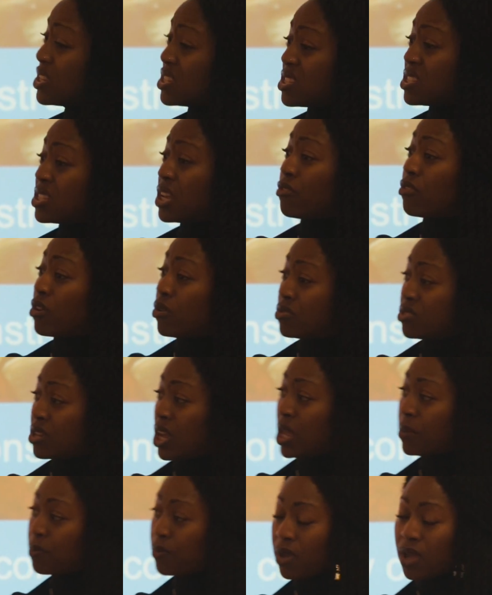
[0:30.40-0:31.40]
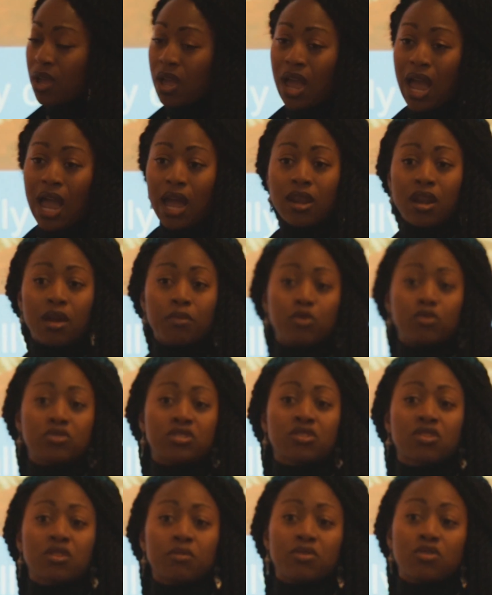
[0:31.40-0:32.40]
this stereotype, and I'm
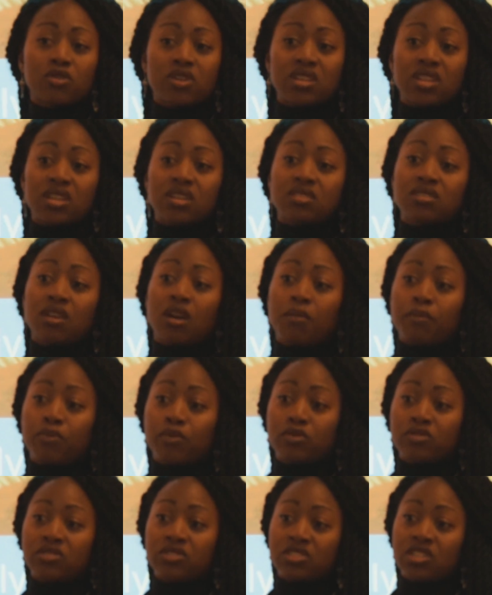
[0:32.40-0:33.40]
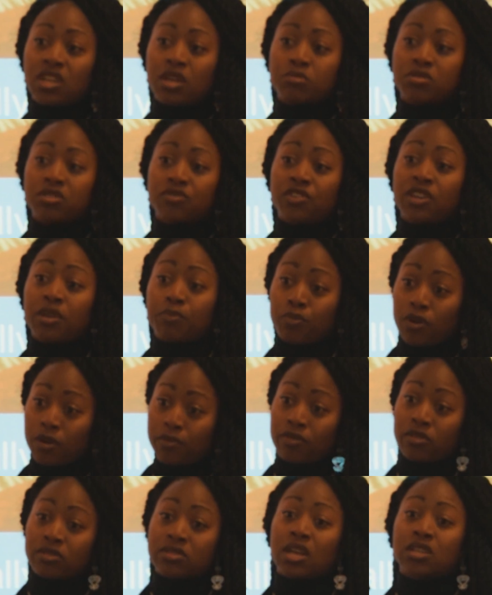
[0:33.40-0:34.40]
also going to be looking at examples in terms of
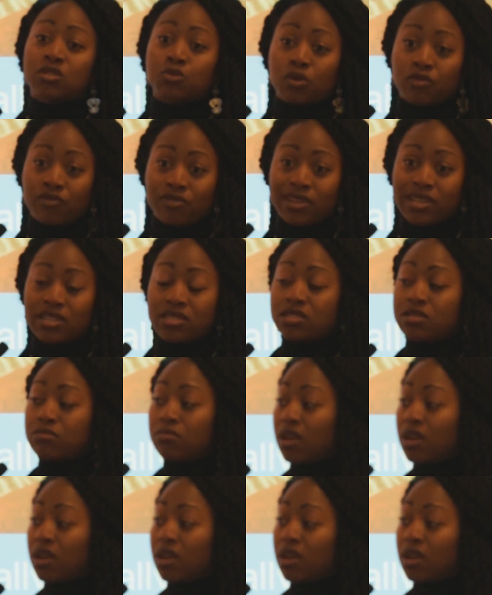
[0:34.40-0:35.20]
hip-hop, because that's what relates to